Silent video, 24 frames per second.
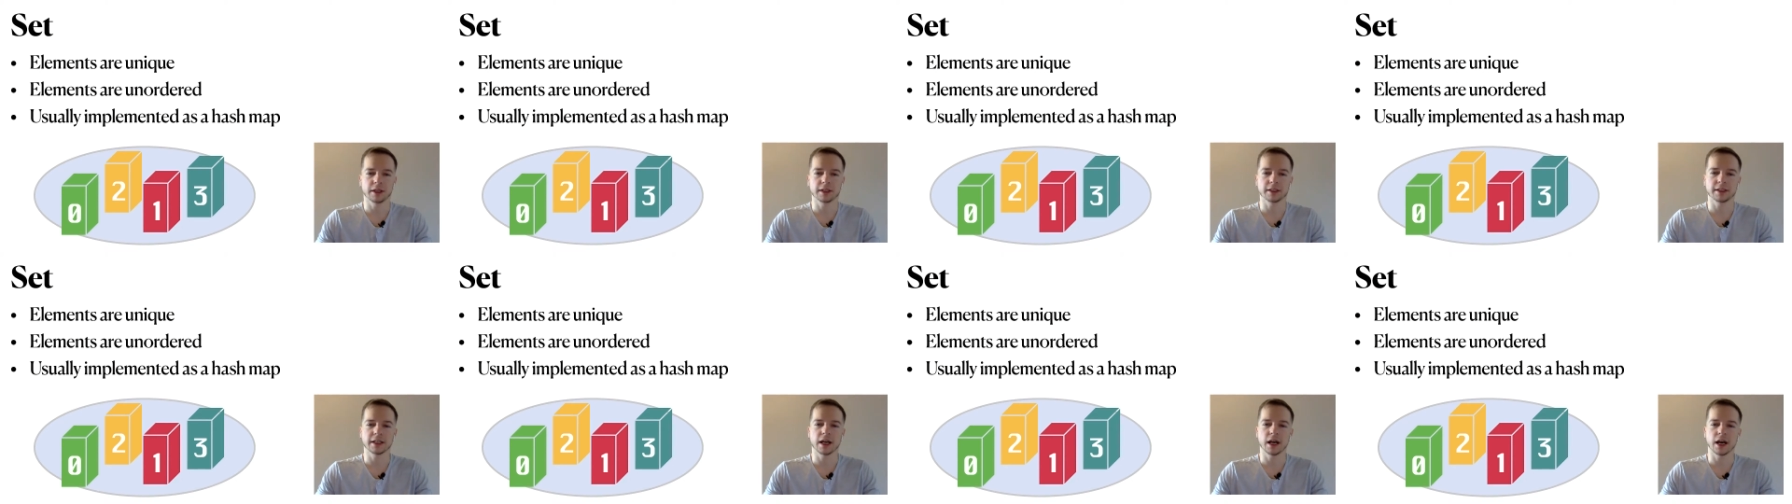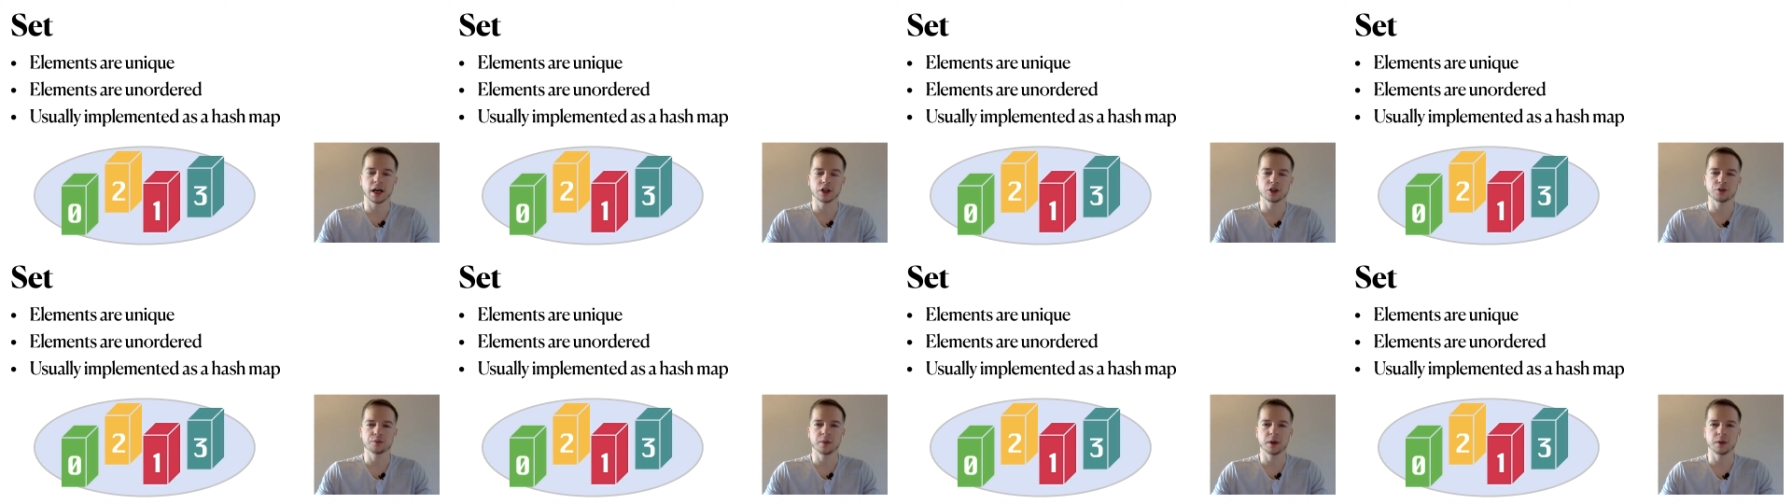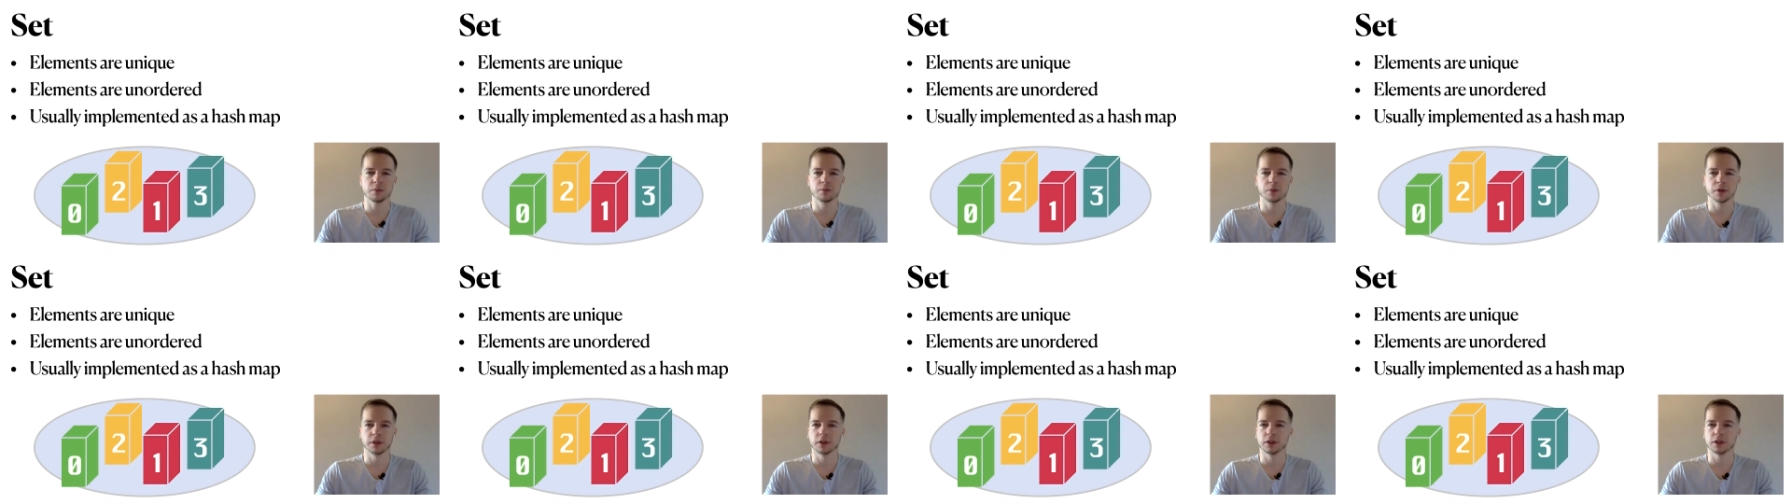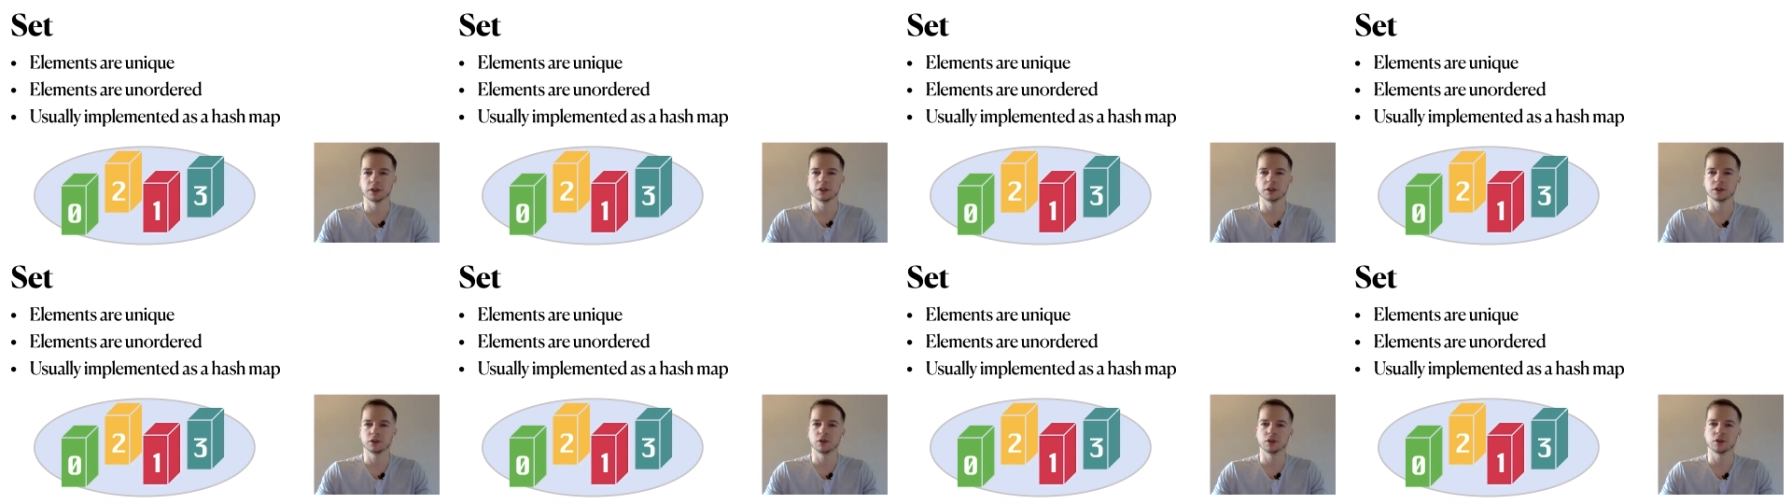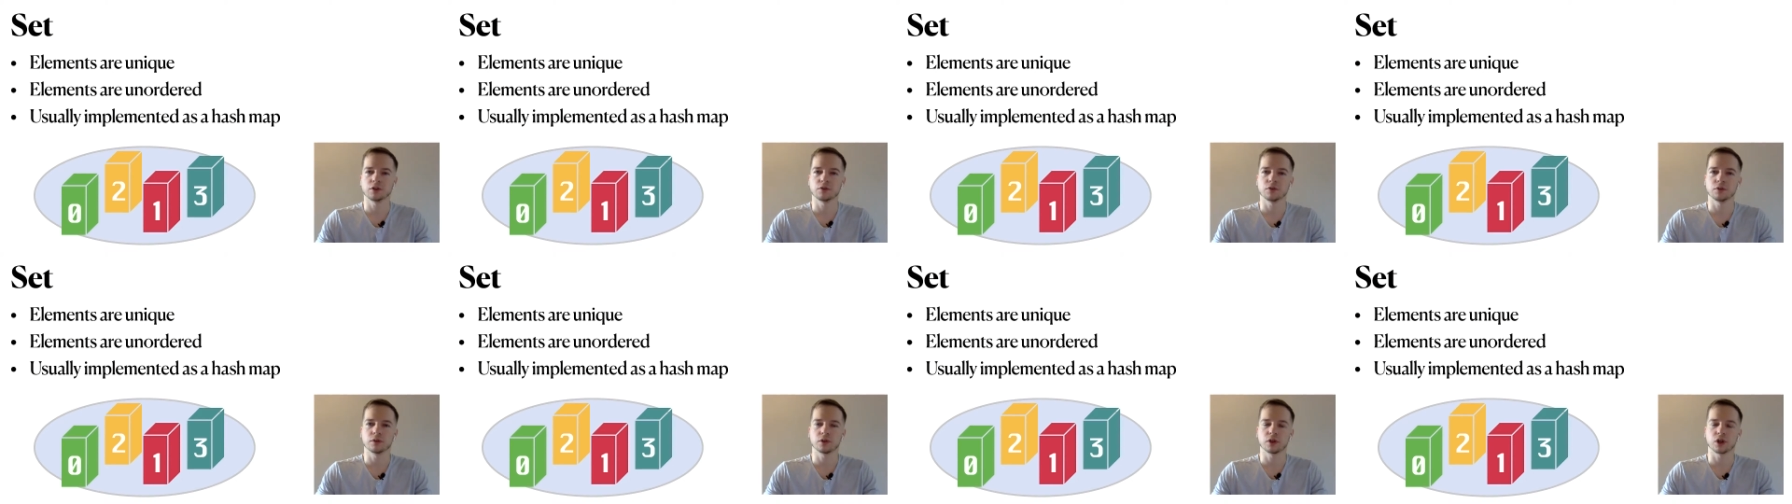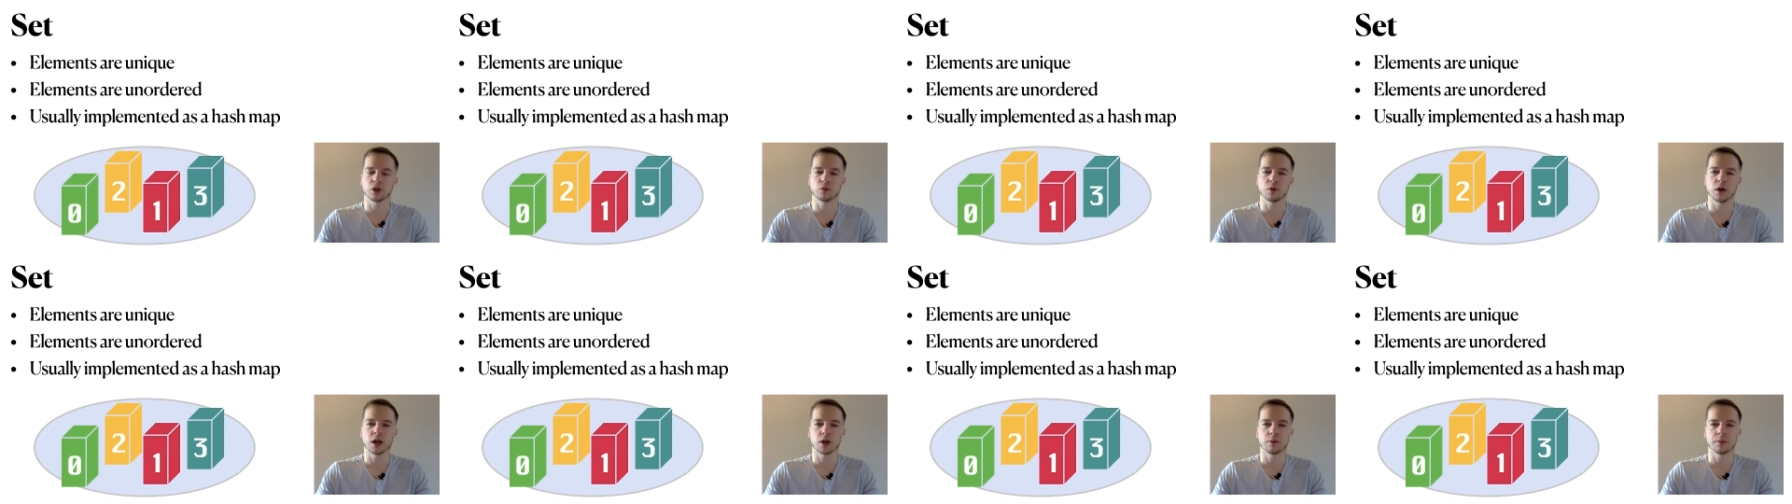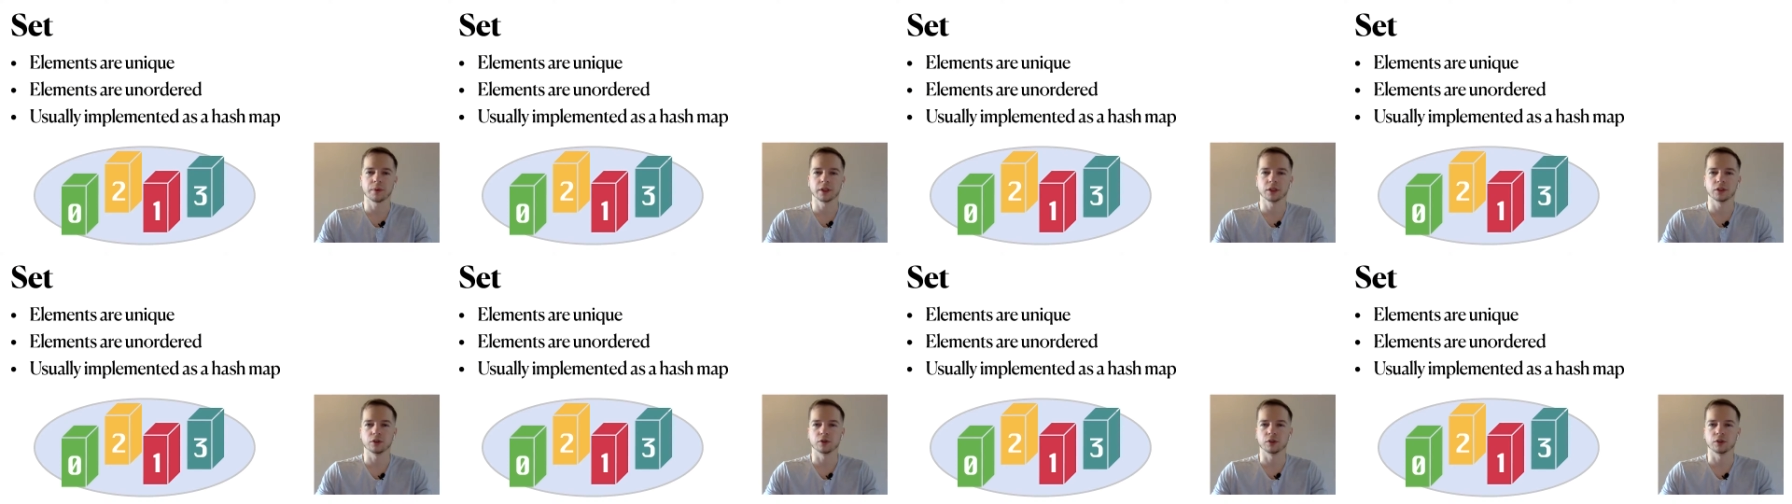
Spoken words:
as a hash map, but it's not a requirement.